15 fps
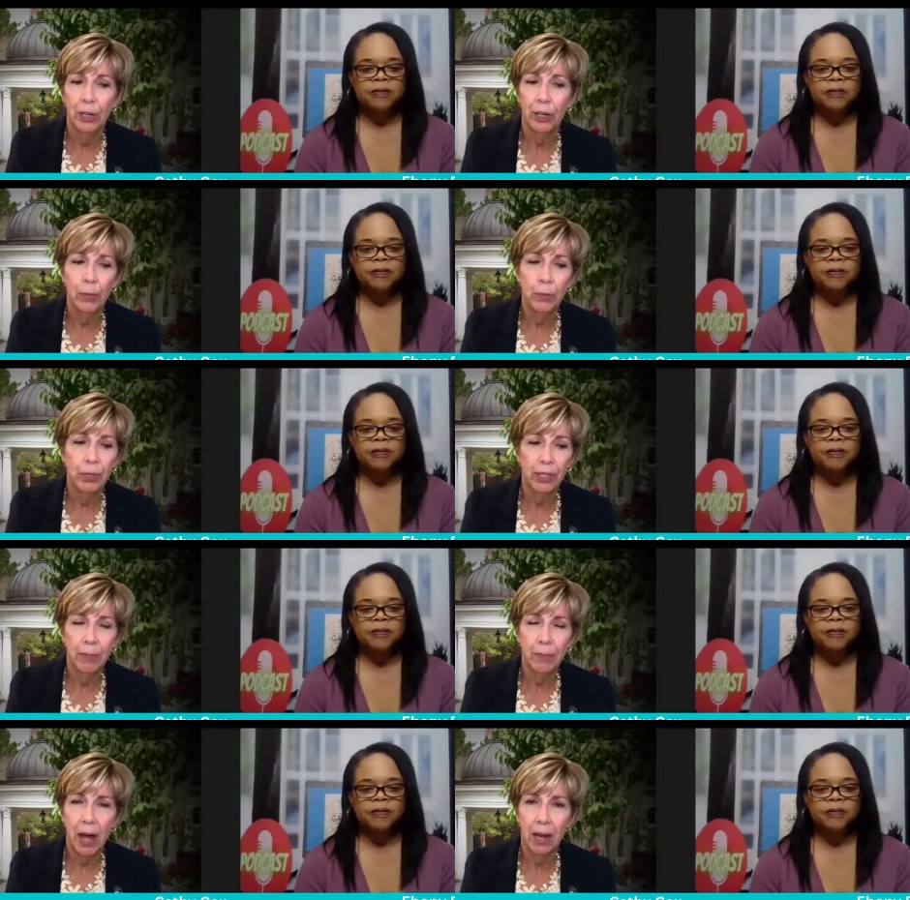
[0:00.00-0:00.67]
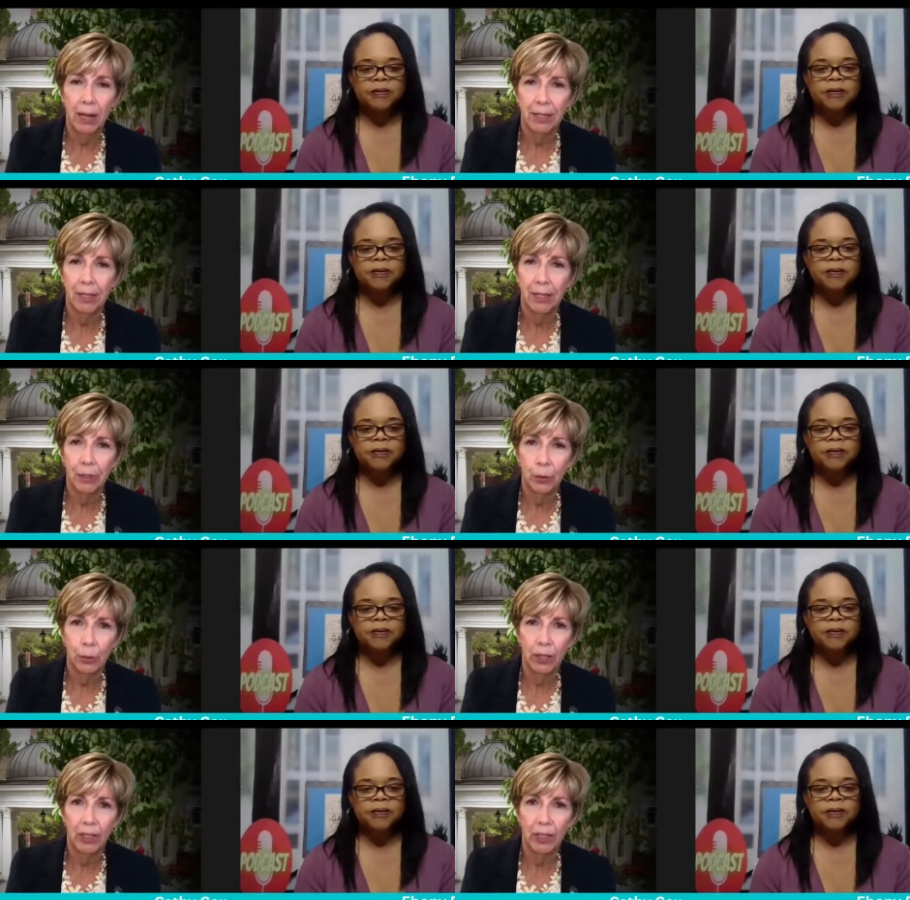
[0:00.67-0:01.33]
Speaker 1: He was in
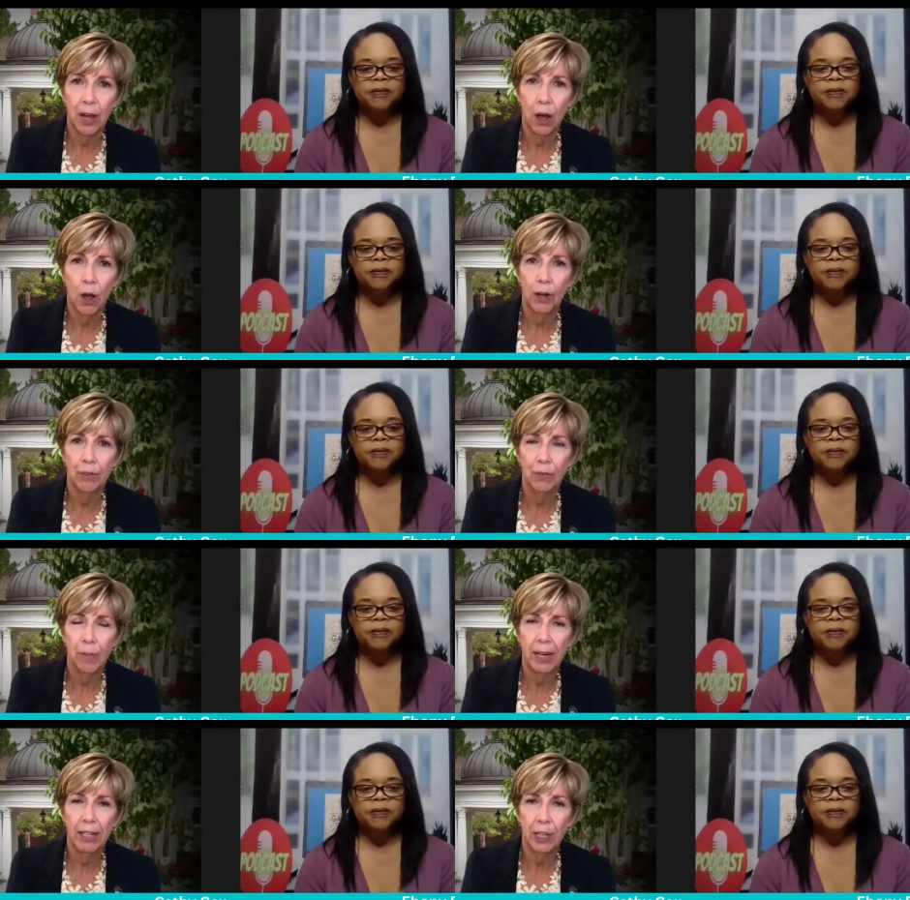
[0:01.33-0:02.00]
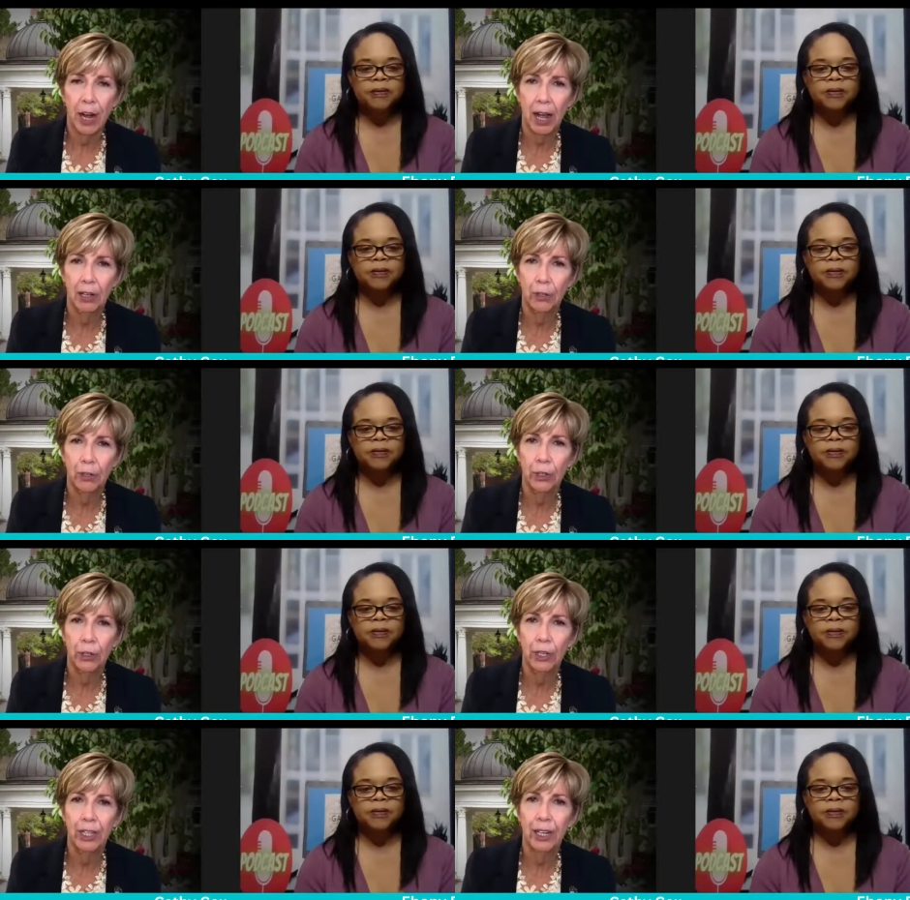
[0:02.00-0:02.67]
politics really all of my
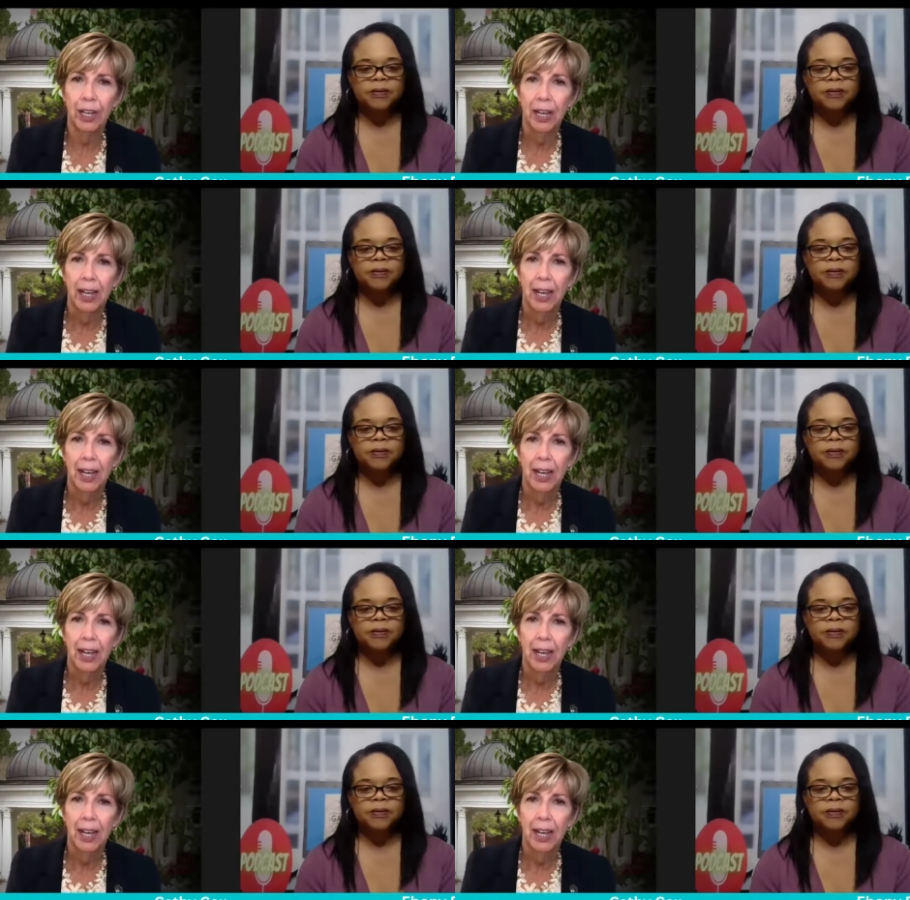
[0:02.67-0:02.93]
childhood.